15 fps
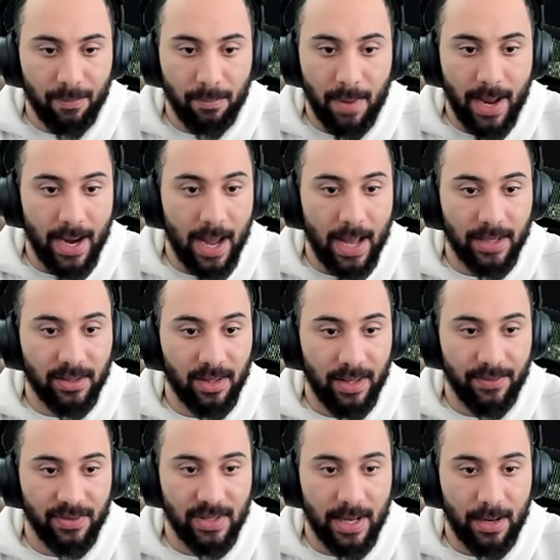my
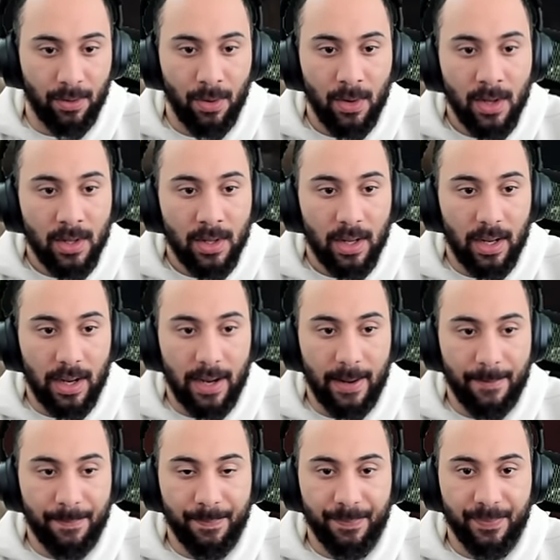enclaves now.
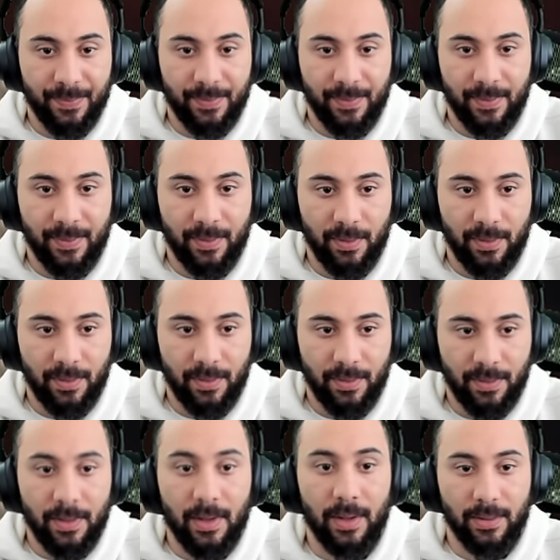Um,
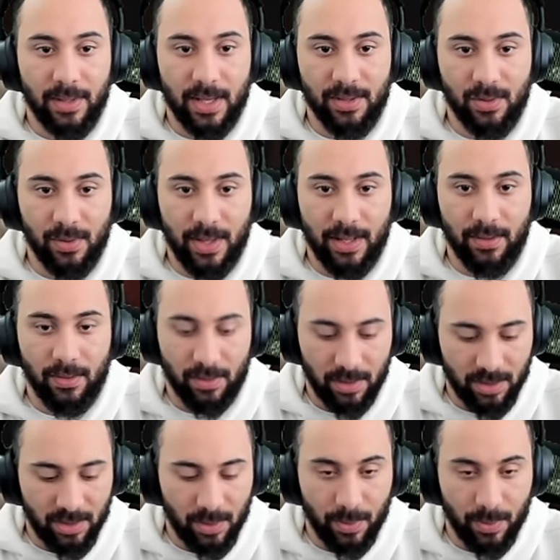okay, so that let's see